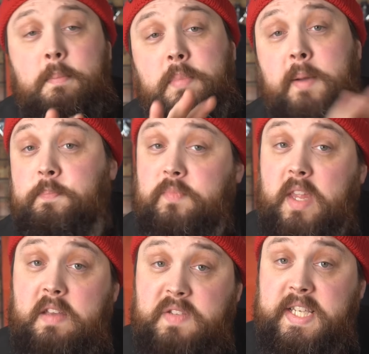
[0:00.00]
But
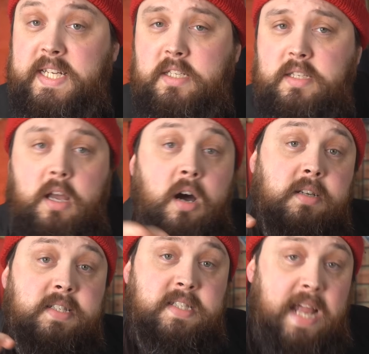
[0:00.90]
if cylinders are
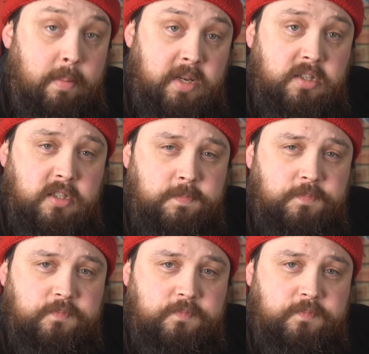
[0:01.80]
damaged,